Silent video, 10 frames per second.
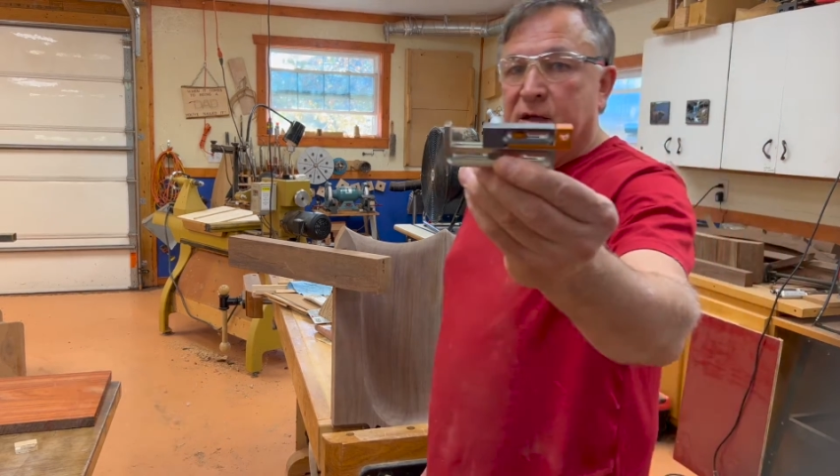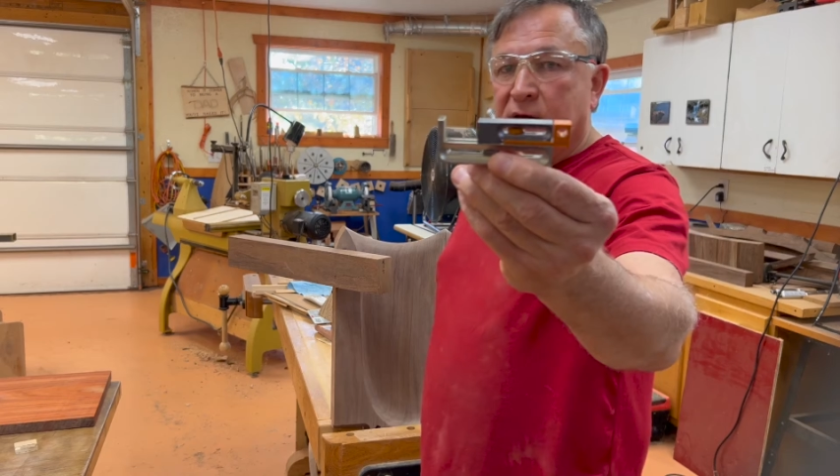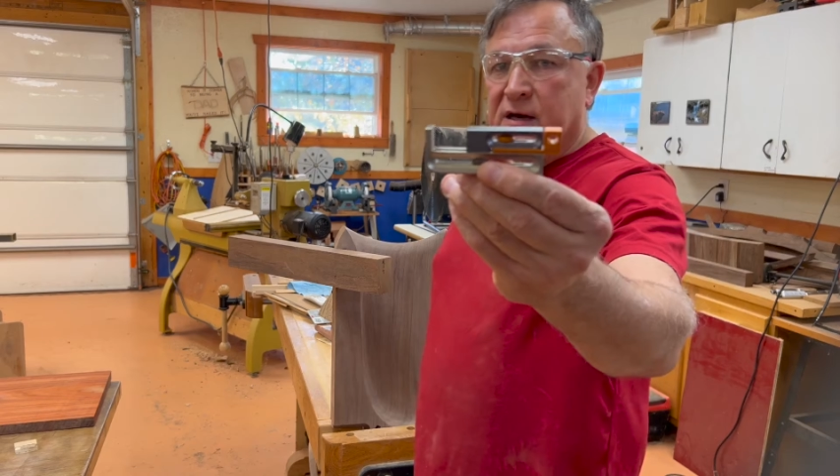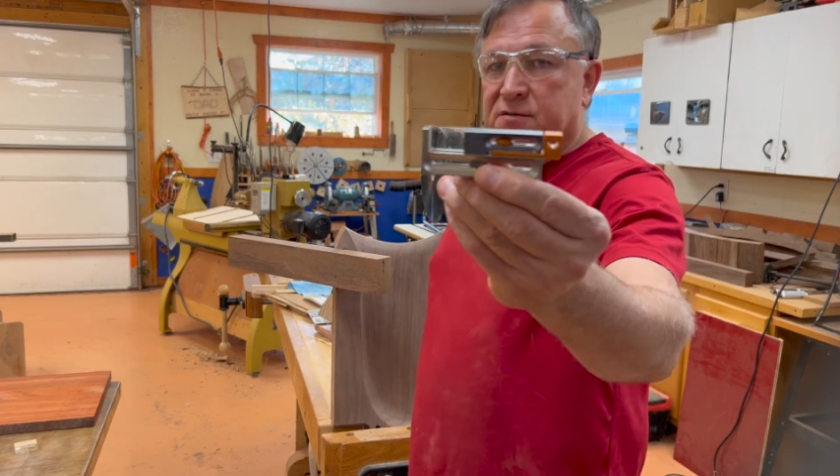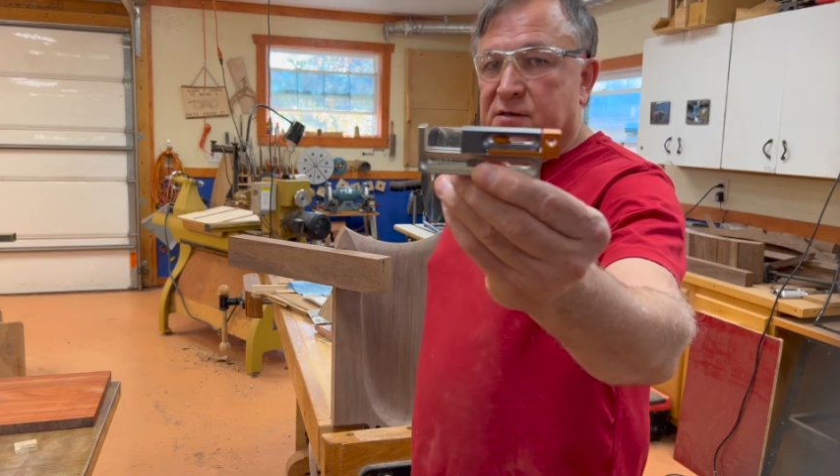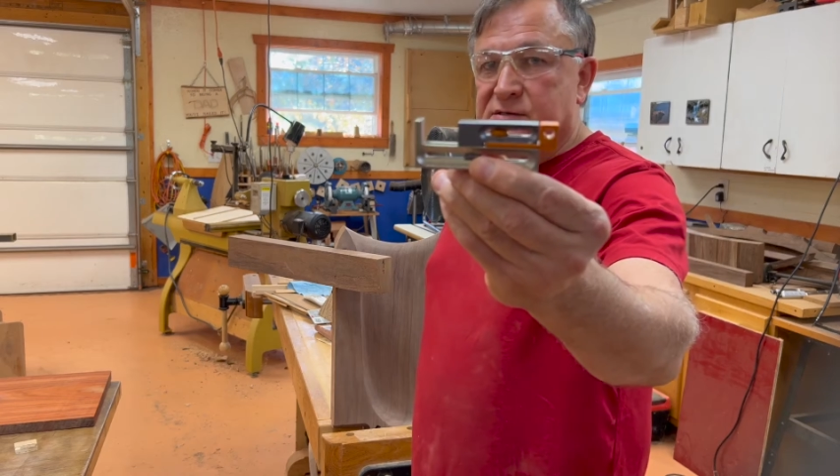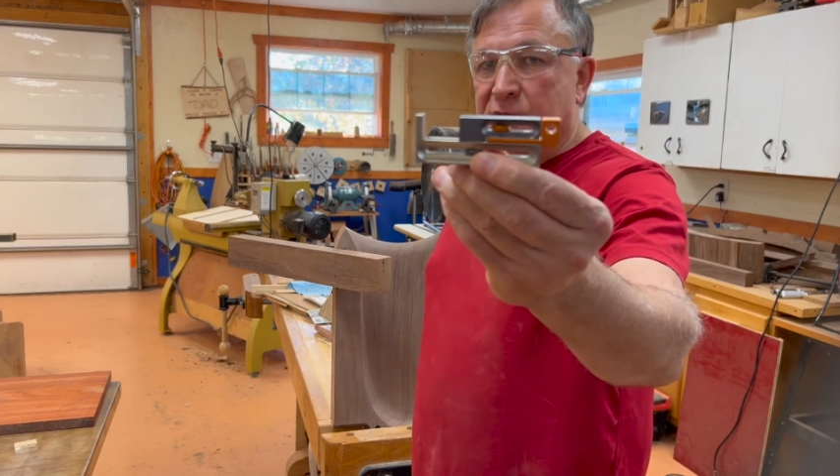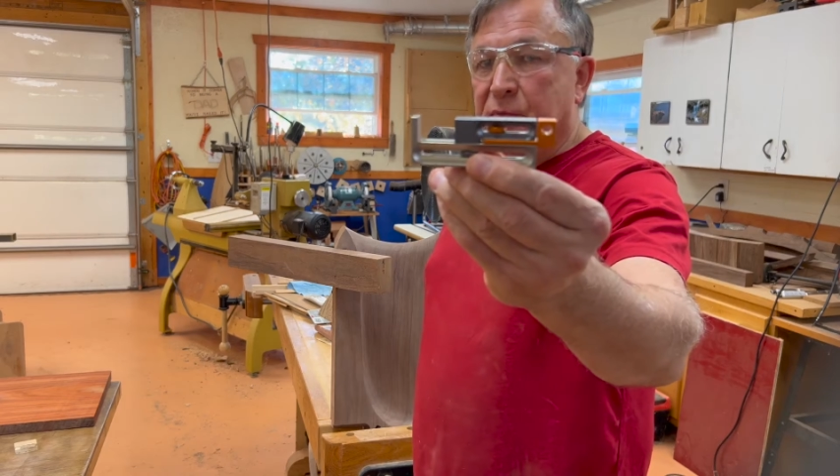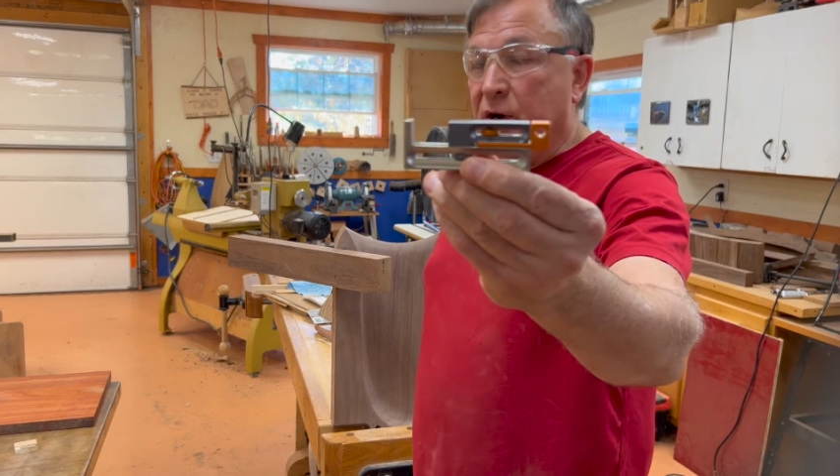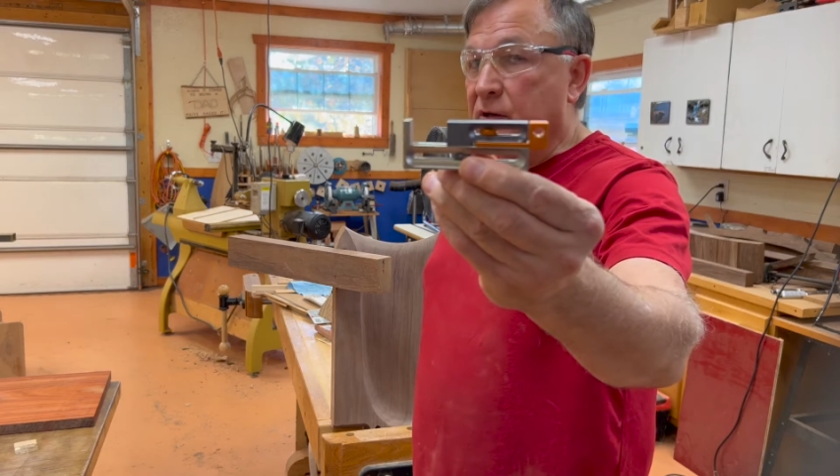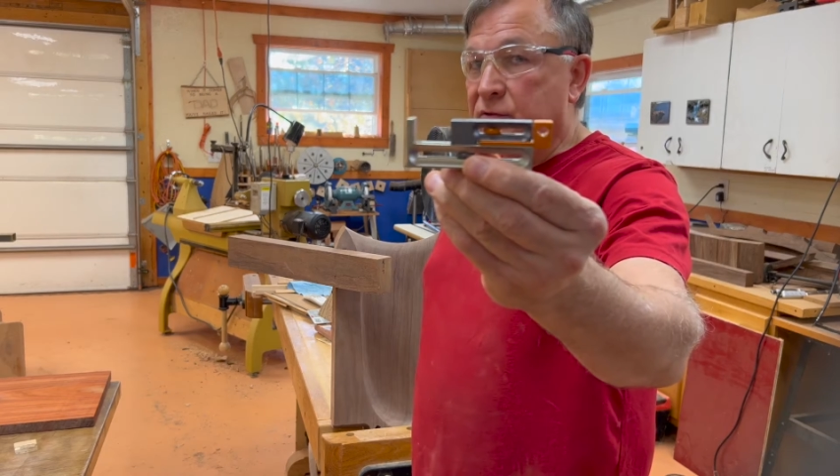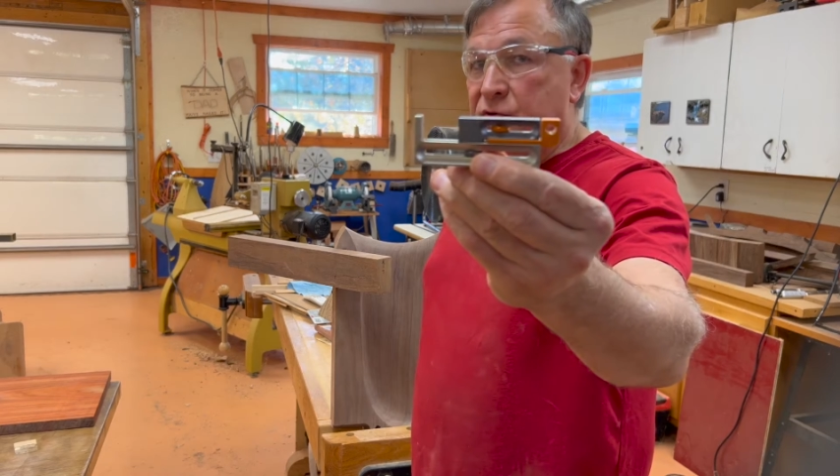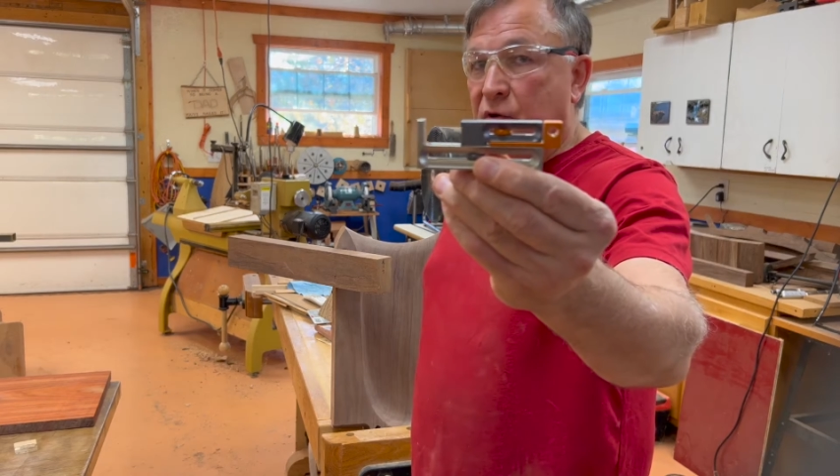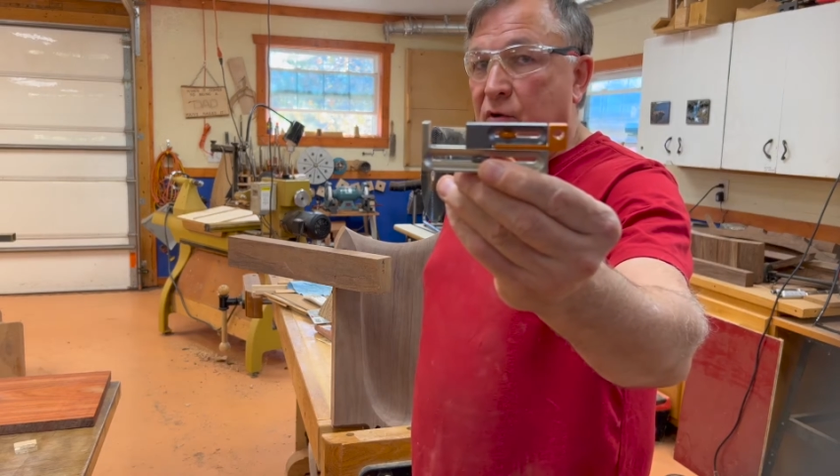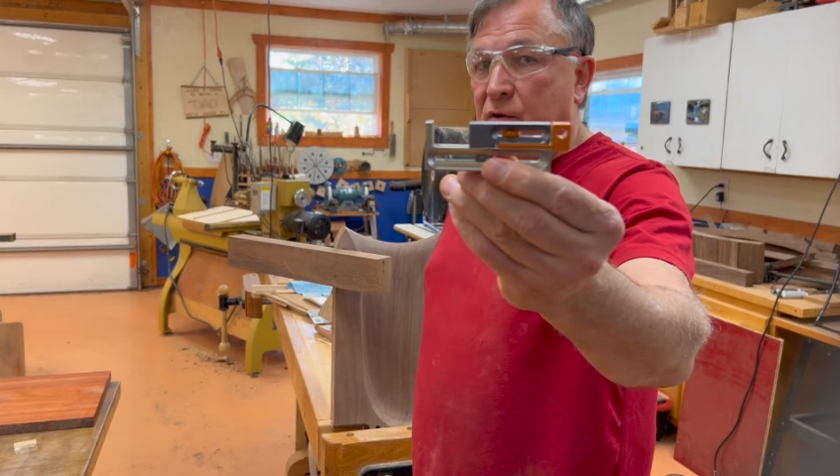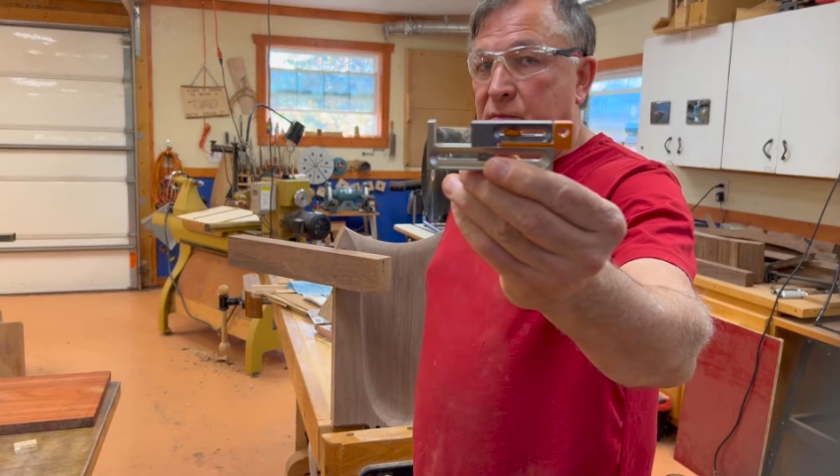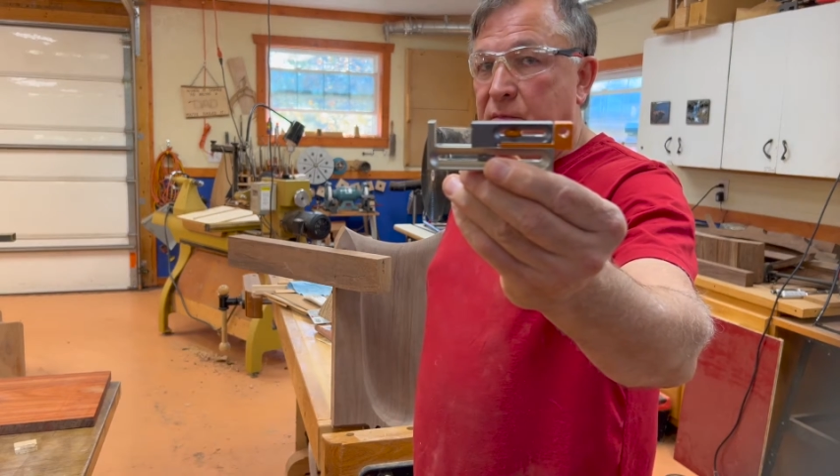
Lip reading: and it's a simple little tool,